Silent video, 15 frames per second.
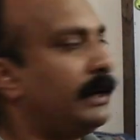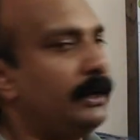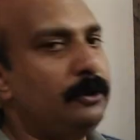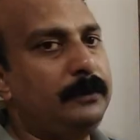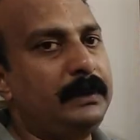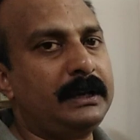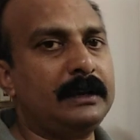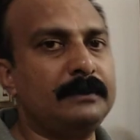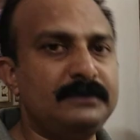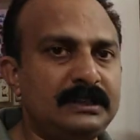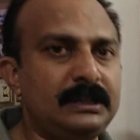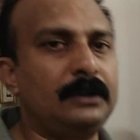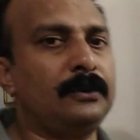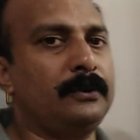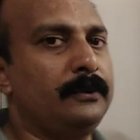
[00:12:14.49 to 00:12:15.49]
value becomes
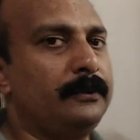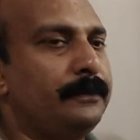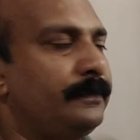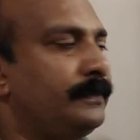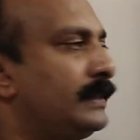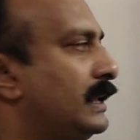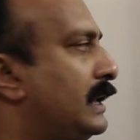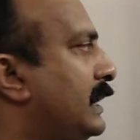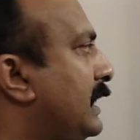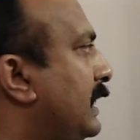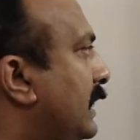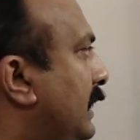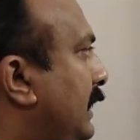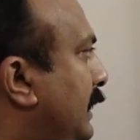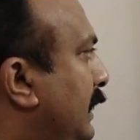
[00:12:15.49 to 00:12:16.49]
zero.
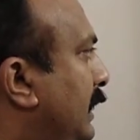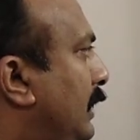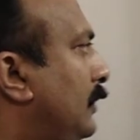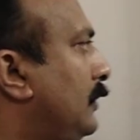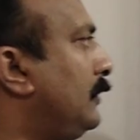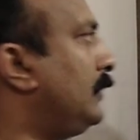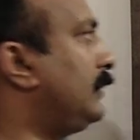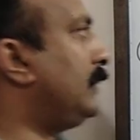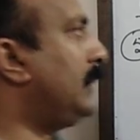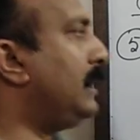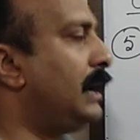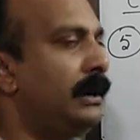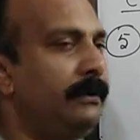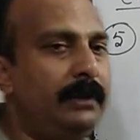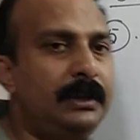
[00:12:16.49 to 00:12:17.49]
Now,
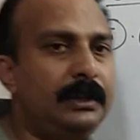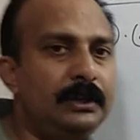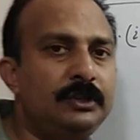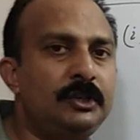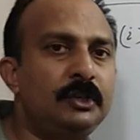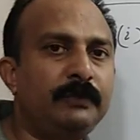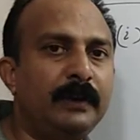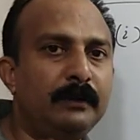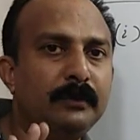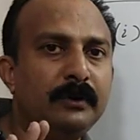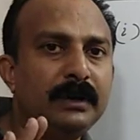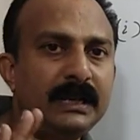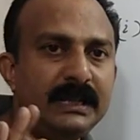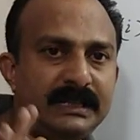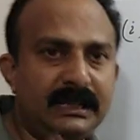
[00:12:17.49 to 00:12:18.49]
I will teach you one
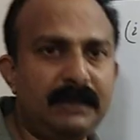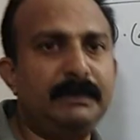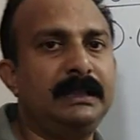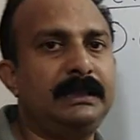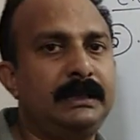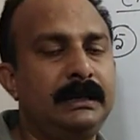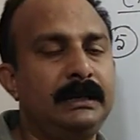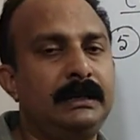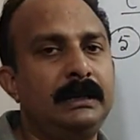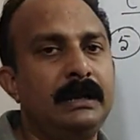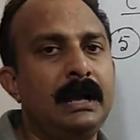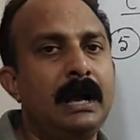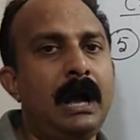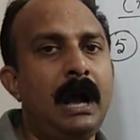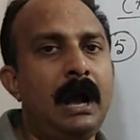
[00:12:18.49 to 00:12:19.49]
more easy
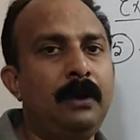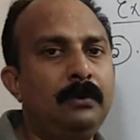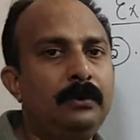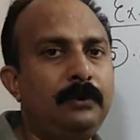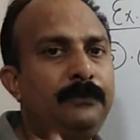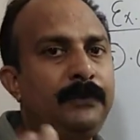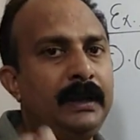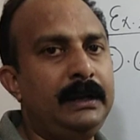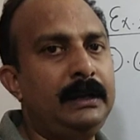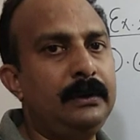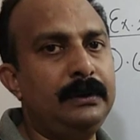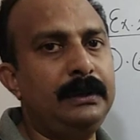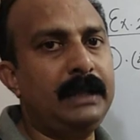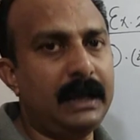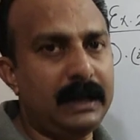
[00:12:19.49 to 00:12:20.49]
method how to find
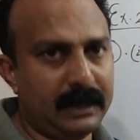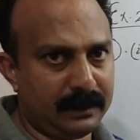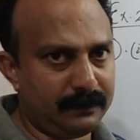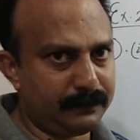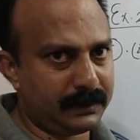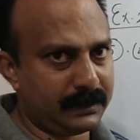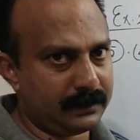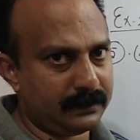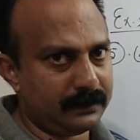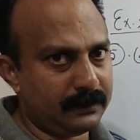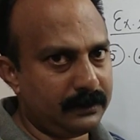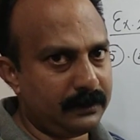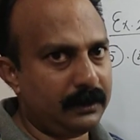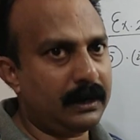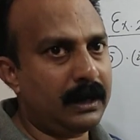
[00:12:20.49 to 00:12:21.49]
out that number,
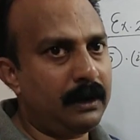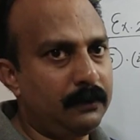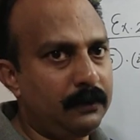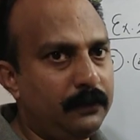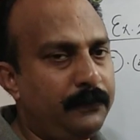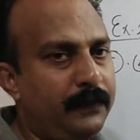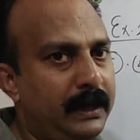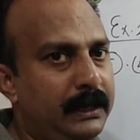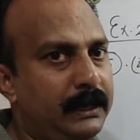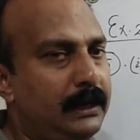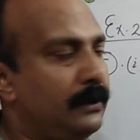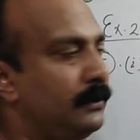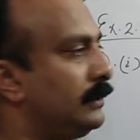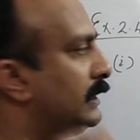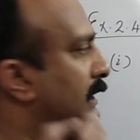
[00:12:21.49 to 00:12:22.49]
or how to find
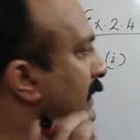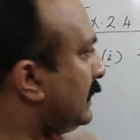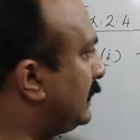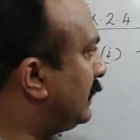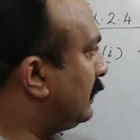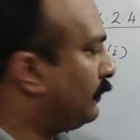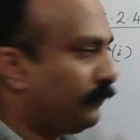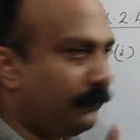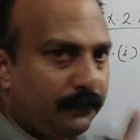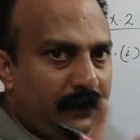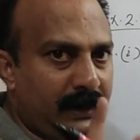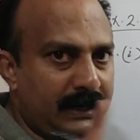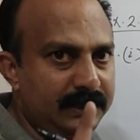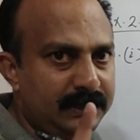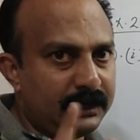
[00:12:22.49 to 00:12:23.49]
out
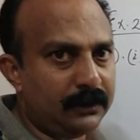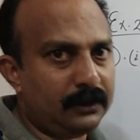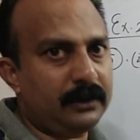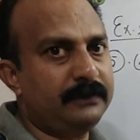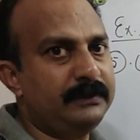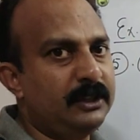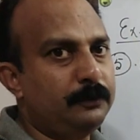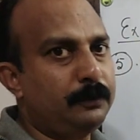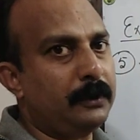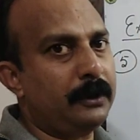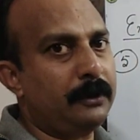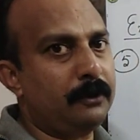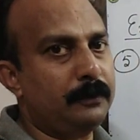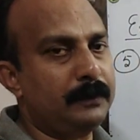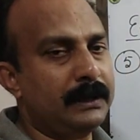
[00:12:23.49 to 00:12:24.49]
1 0 of this
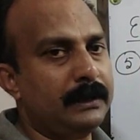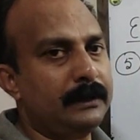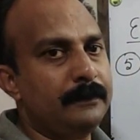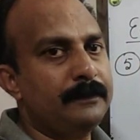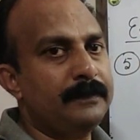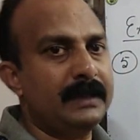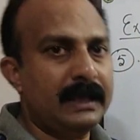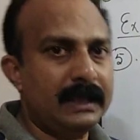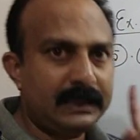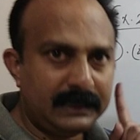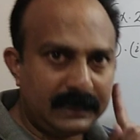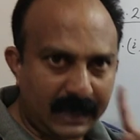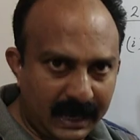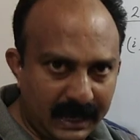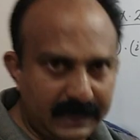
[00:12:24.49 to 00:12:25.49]
polynomial.
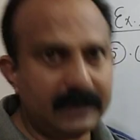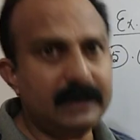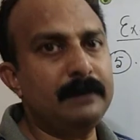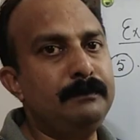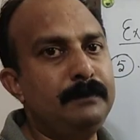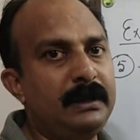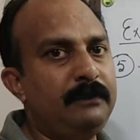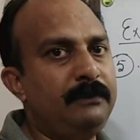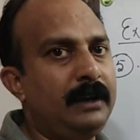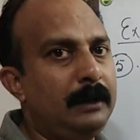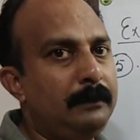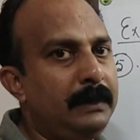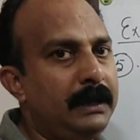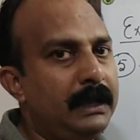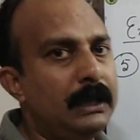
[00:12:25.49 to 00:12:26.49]
That number
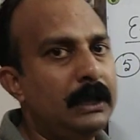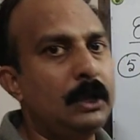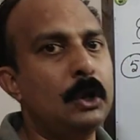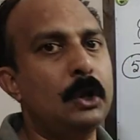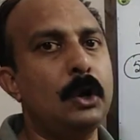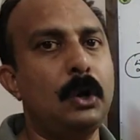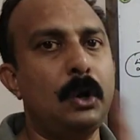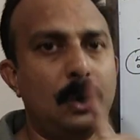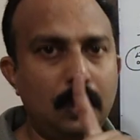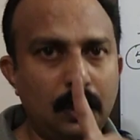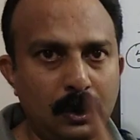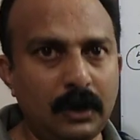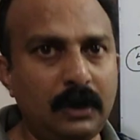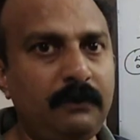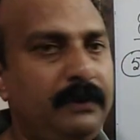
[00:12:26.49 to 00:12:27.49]
will be
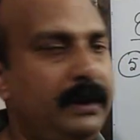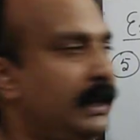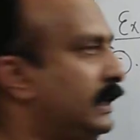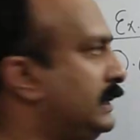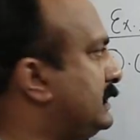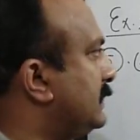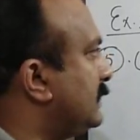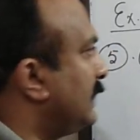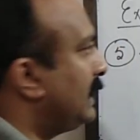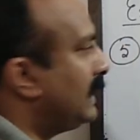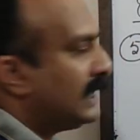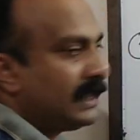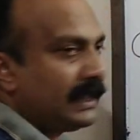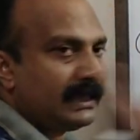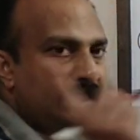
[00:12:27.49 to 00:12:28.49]
always
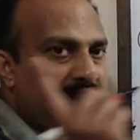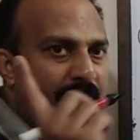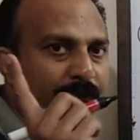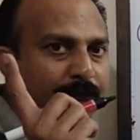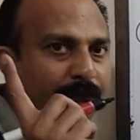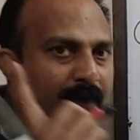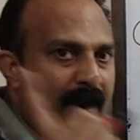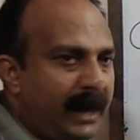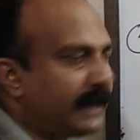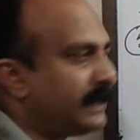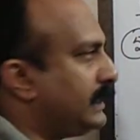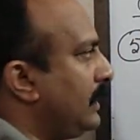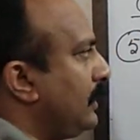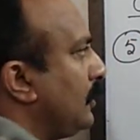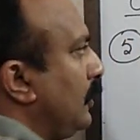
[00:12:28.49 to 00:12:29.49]
the
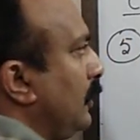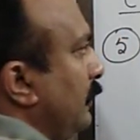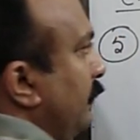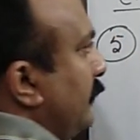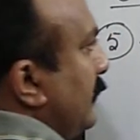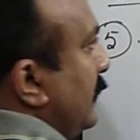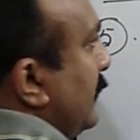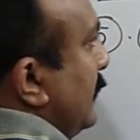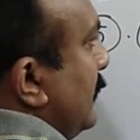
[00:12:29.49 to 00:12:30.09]
factor of